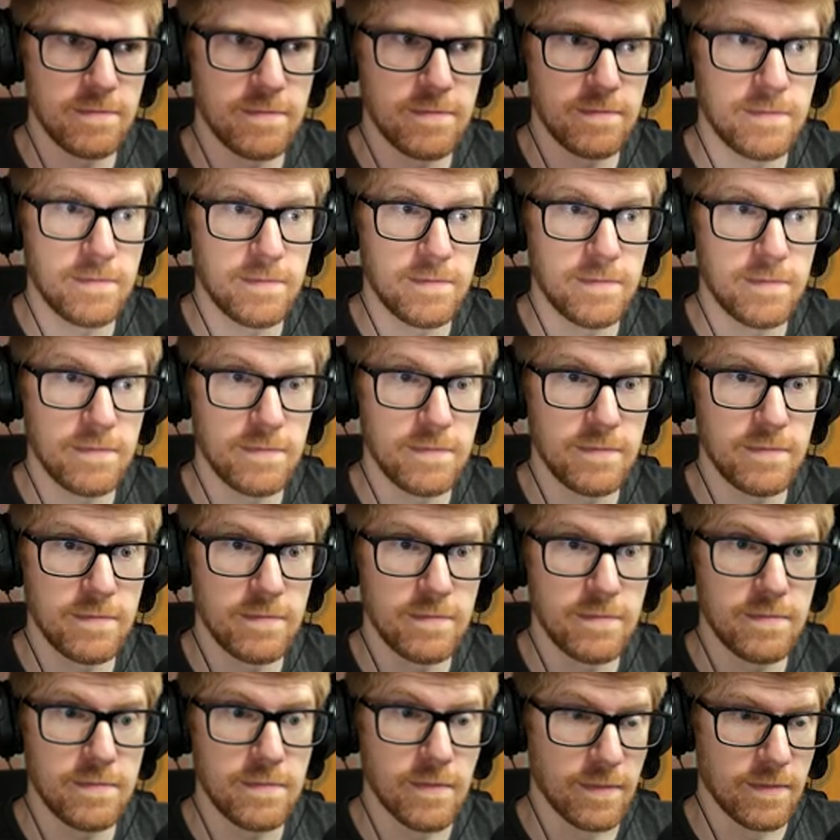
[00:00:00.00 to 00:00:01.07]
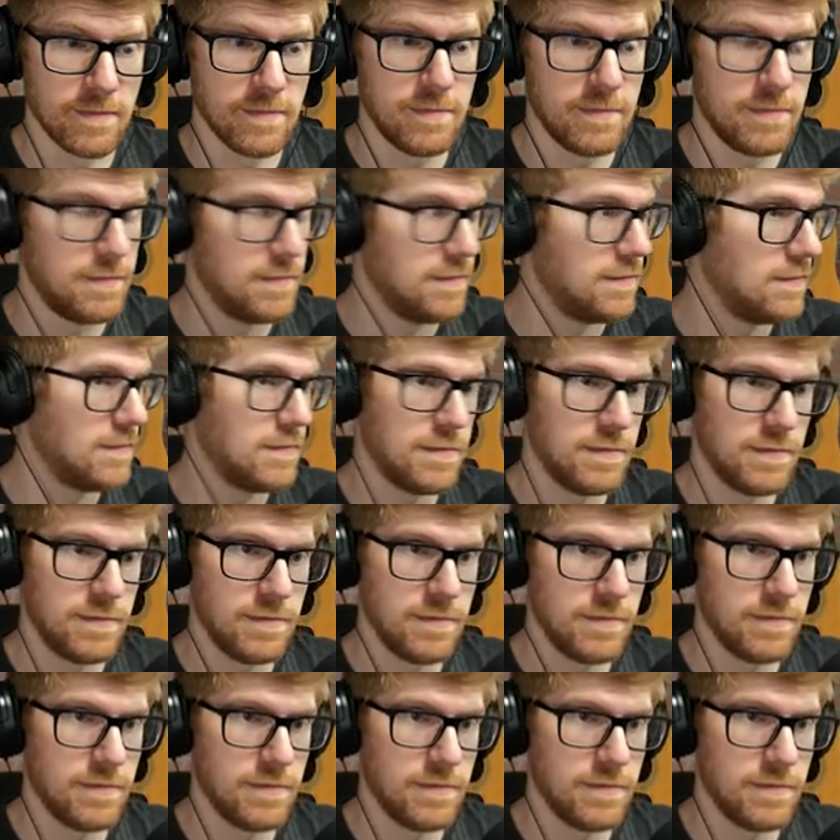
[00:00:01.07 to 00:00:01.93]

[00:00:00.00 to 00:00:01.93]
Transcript: (silence)